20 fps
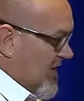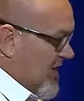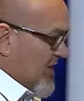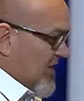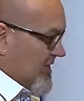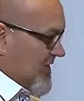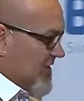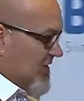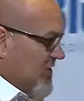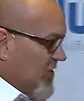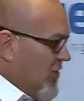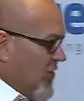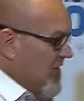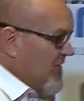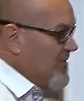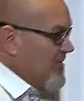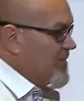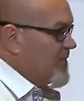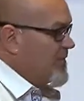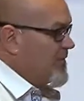there's a lot
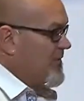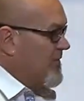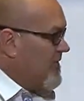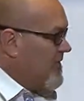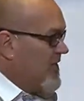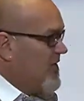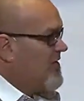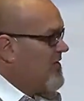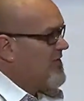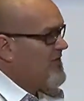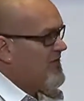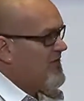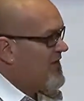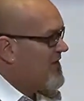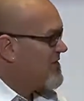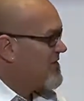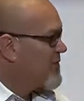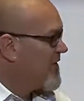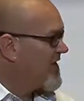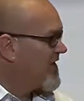of
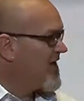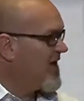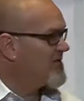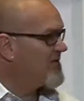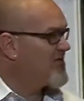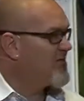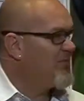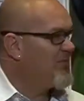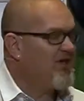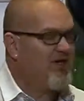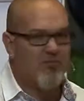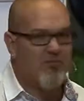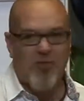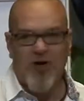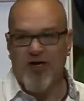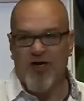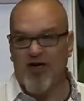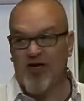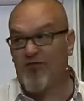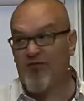things when it comes to be
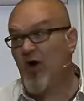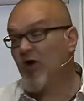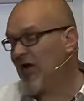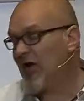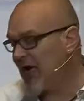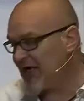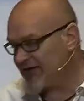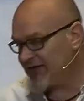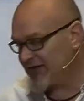competitive. I'll ask